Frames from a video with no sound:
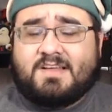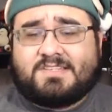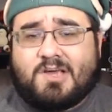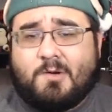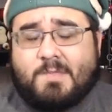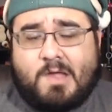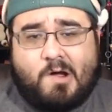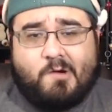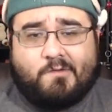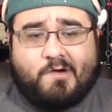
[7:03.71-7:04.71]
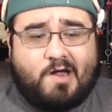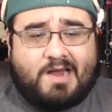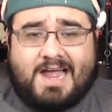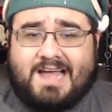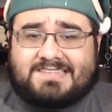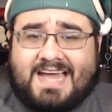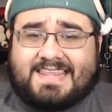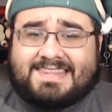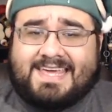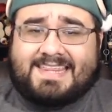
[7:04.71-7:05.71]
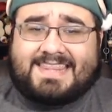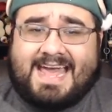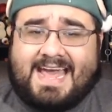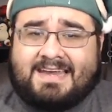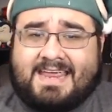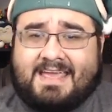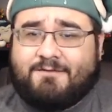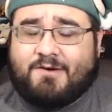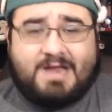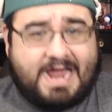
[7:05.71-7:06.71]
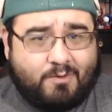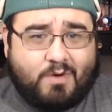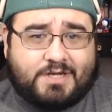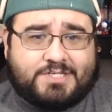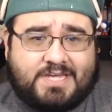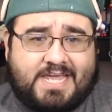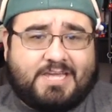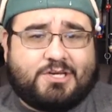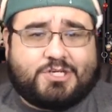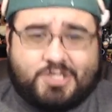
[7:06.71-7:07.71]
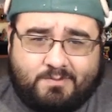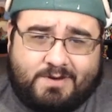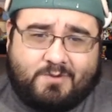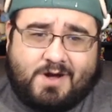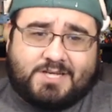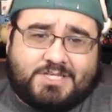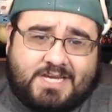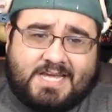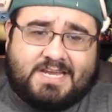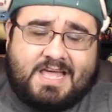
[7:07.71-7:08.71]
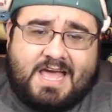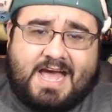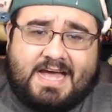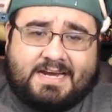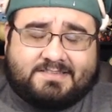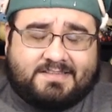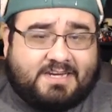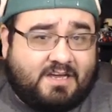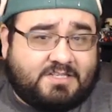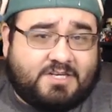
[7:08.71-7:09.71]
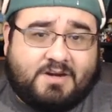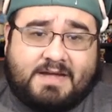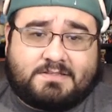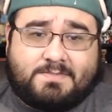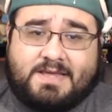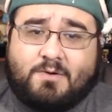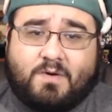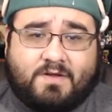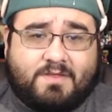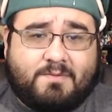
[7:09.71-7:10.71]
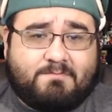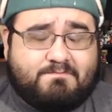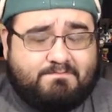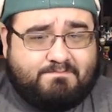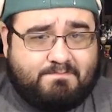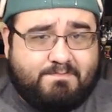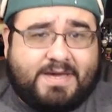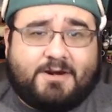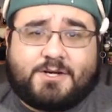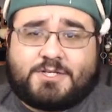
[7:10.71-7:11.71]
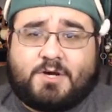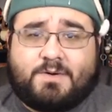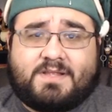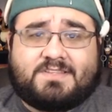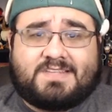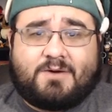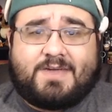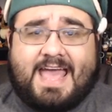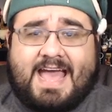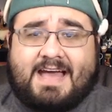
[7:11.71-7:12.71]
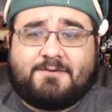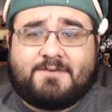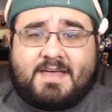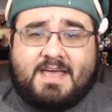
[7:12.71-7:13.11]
So overall, guys, I think that if you're not watching it, you should be watching it, because it could turn out to be one of the better shonens that we have